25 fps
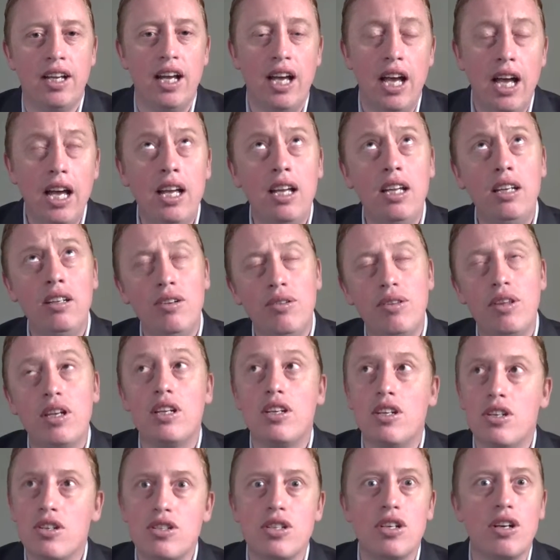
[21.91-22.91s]
And you think
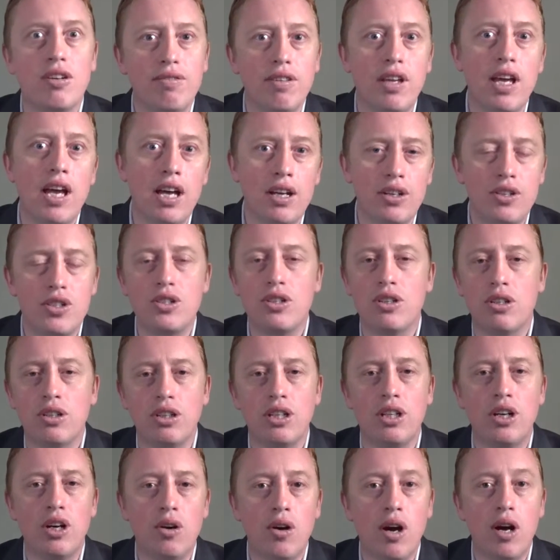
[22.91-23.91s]
to yourself, yeah, sure,
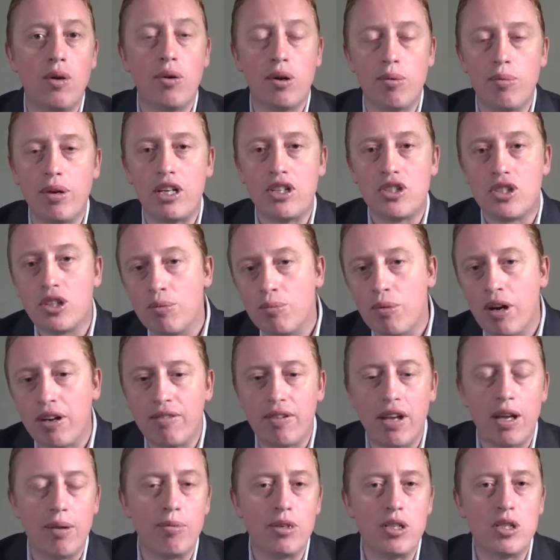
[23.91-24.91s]
I want to make sure my
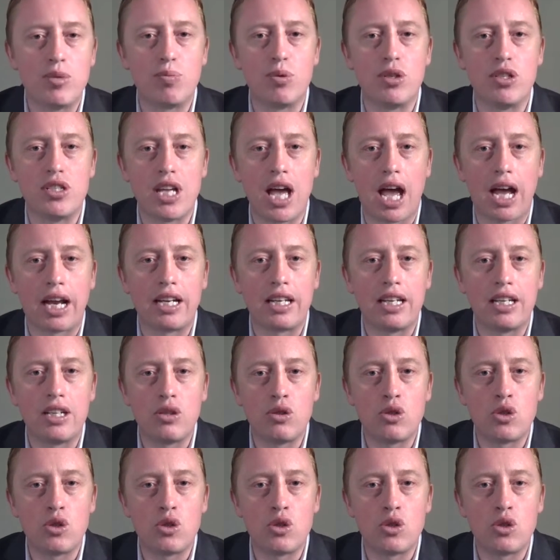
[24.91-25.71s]
family's protected,